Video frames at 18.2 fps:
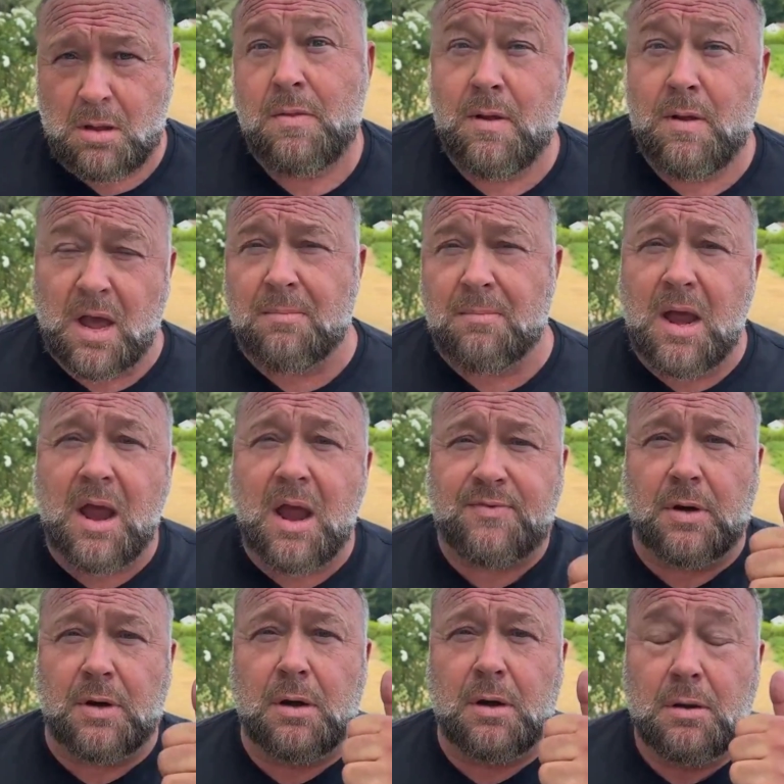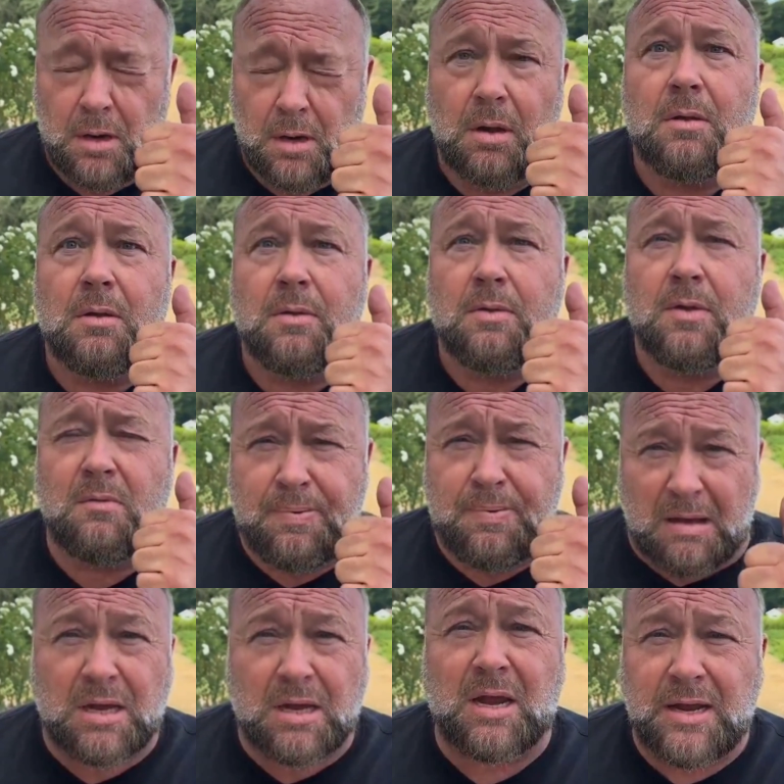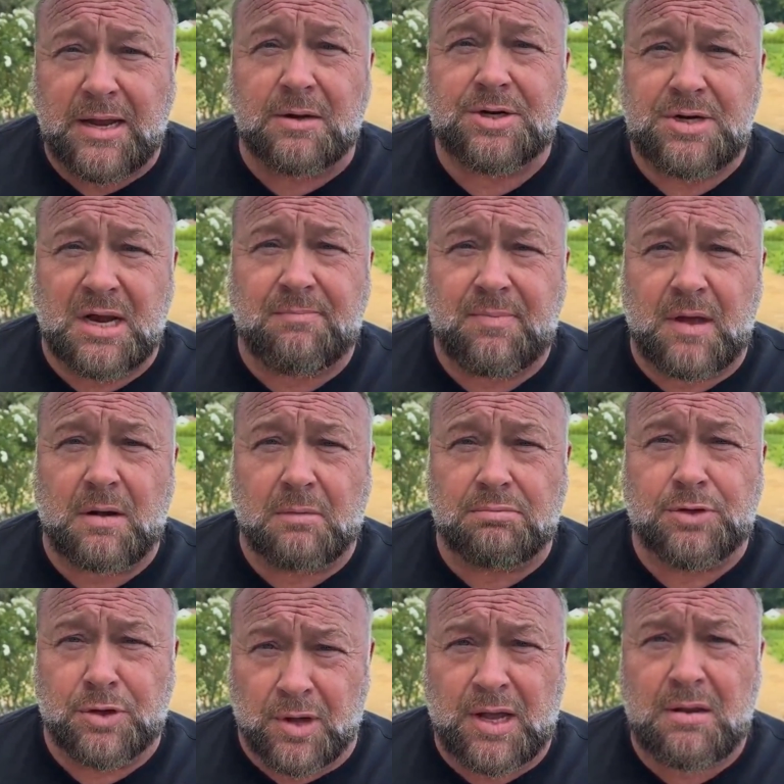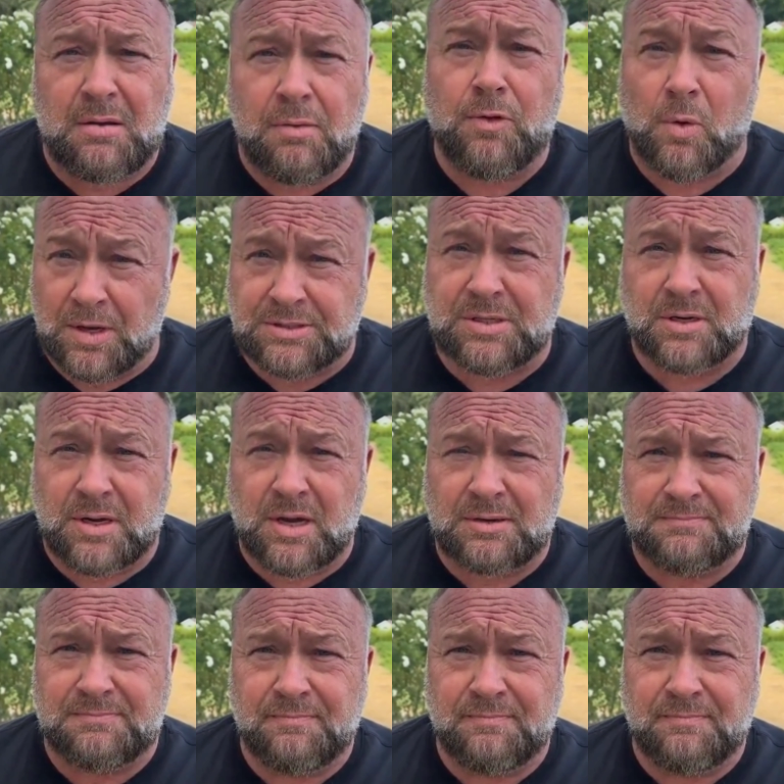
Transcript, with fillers: They're coming after the Republican leadership that are good, the ones that are good.